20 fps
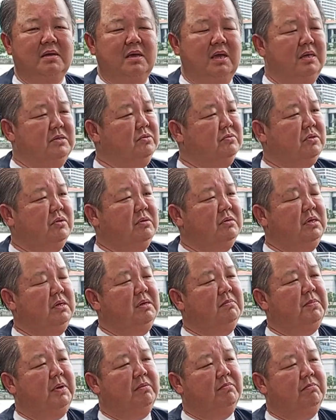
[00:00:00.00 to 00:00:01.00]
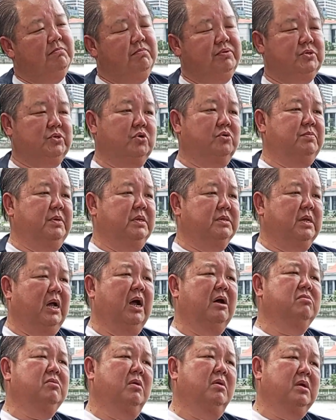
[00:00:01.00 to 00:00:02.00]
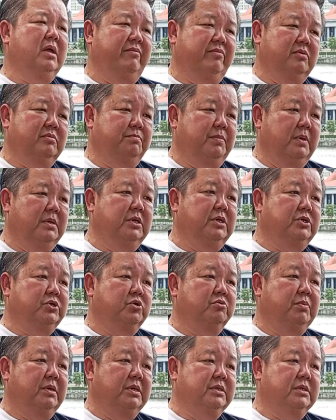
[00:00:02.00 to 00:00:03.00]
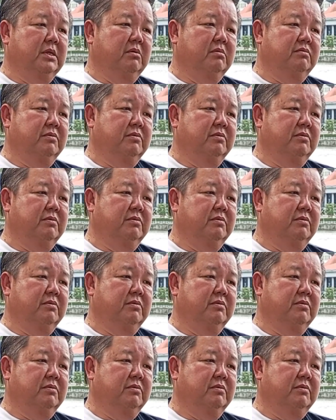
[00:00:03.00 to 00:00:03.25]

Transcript: So talking about showbiz, how long have you been in showbiz now for